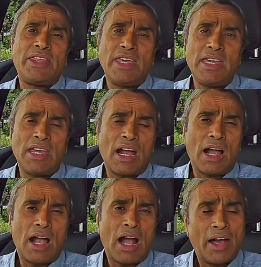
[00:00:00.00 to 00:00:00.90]
The
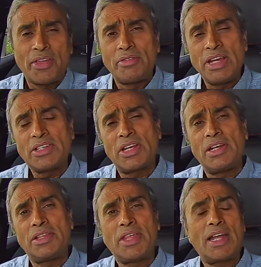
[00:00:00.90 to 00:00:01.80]
other
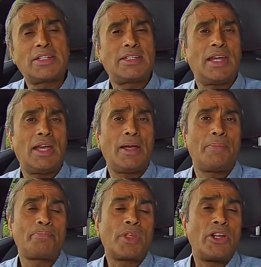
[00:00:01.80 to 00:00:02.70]
reason that
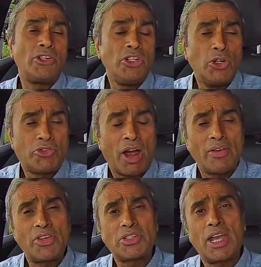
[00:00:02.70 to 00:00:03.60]
um, new
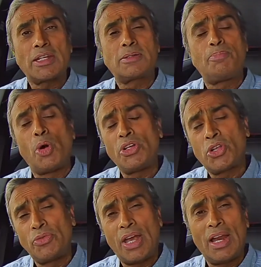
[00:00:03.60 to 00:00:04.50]
drivers get
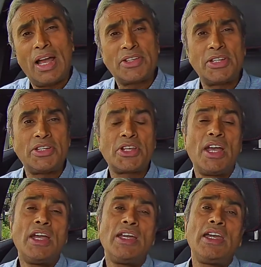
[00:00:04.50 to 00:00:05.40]
points on their license
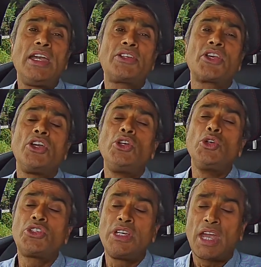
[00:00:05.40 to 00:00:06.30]
is
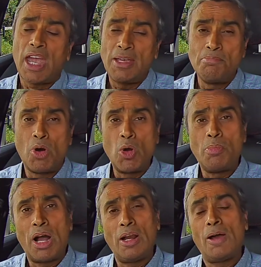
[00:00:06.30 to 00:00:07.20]
using a
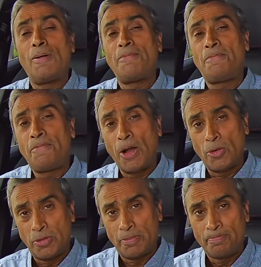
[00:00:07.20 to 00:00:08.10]
mobile
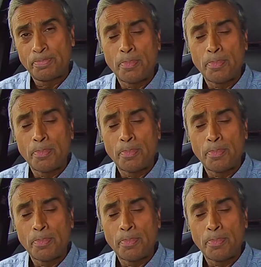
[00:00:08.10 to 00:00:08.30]
phone.